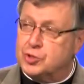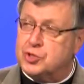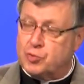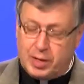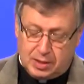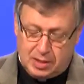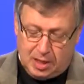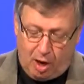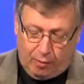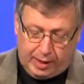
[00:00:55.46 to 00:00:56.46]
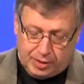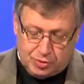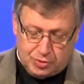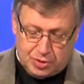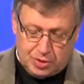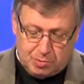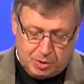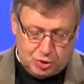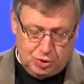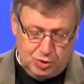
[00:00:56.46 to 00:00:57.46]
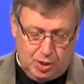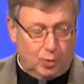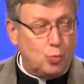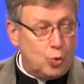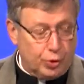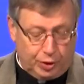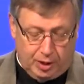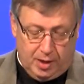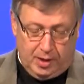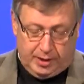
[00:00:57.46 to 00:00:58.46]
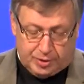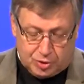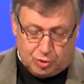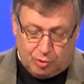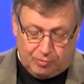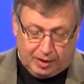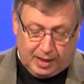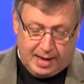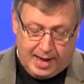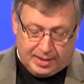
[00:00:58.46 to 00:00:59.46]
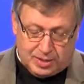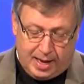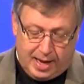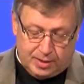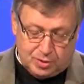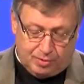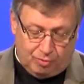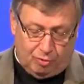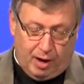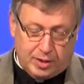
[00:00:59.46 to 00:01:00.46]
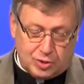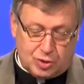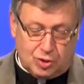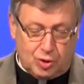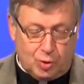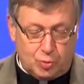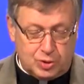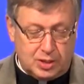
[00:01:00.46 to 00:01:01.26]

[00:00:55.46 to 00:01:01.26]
to strengthening our agency's mission and work in serving as the hands of Christ to those